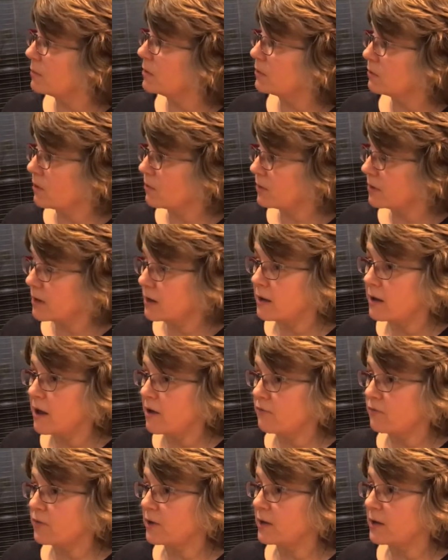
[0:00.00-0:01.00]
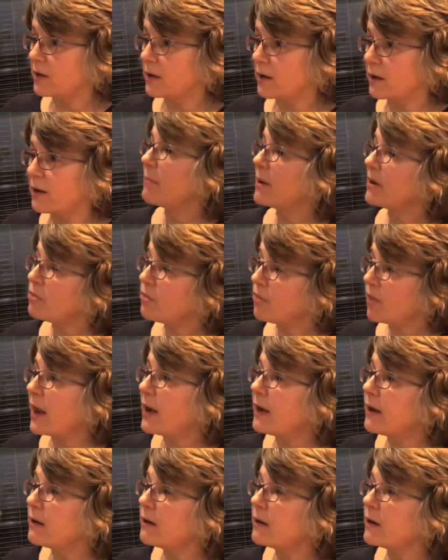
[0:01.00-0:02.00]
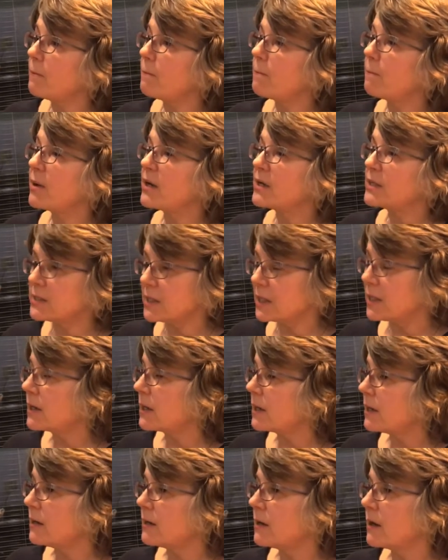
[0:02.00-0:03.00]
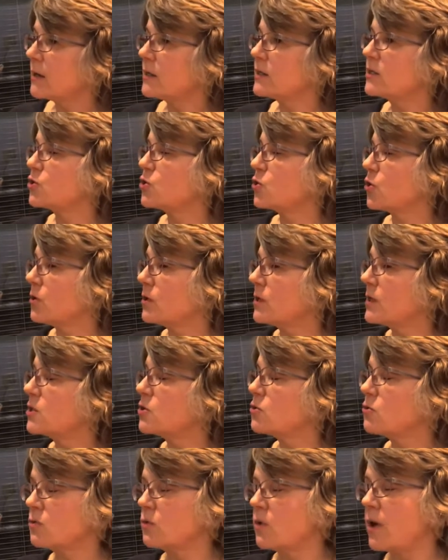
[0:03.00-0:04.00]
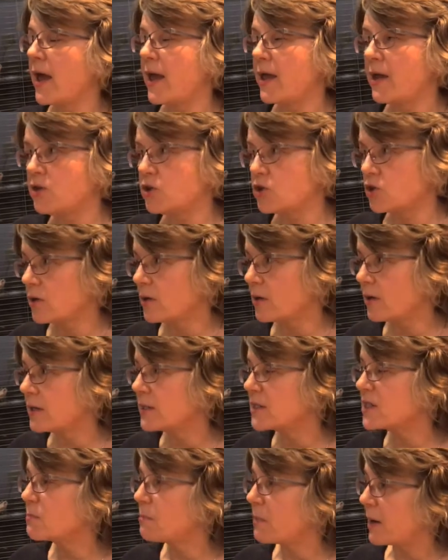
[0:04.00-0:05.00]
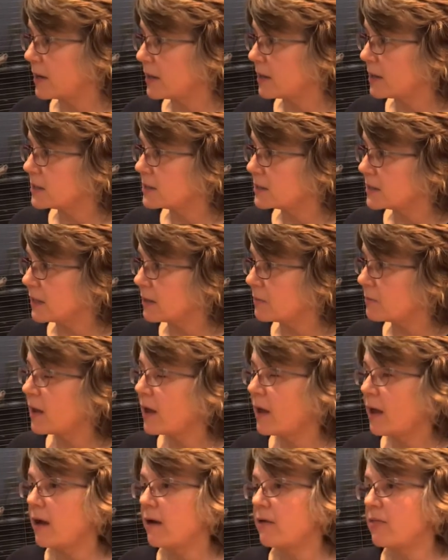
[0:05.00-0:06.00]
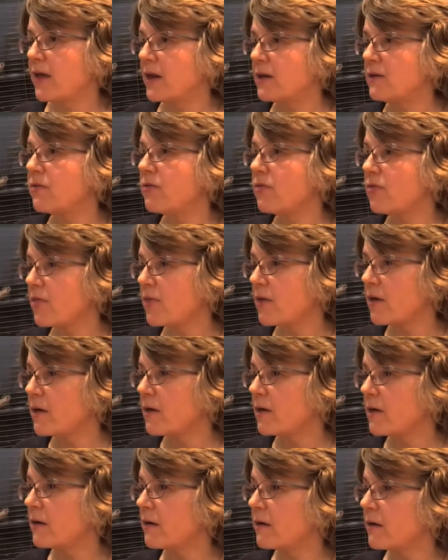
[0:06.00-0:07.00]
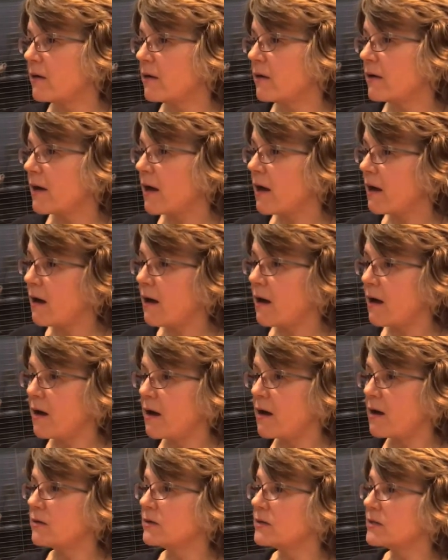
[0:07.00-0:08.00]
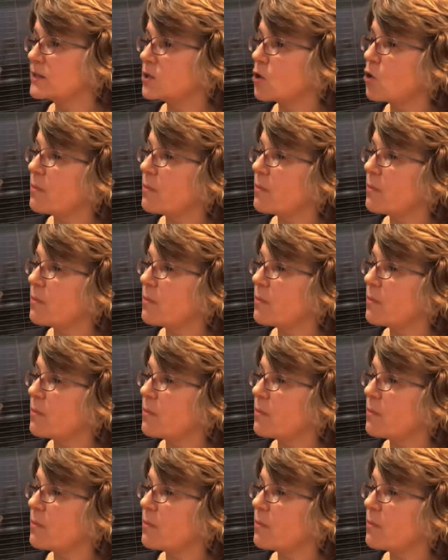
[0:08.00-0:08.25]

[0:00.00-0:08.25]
in Northern Africa. But then, in particular, his journeys to Asia inspired him. That there uh, are so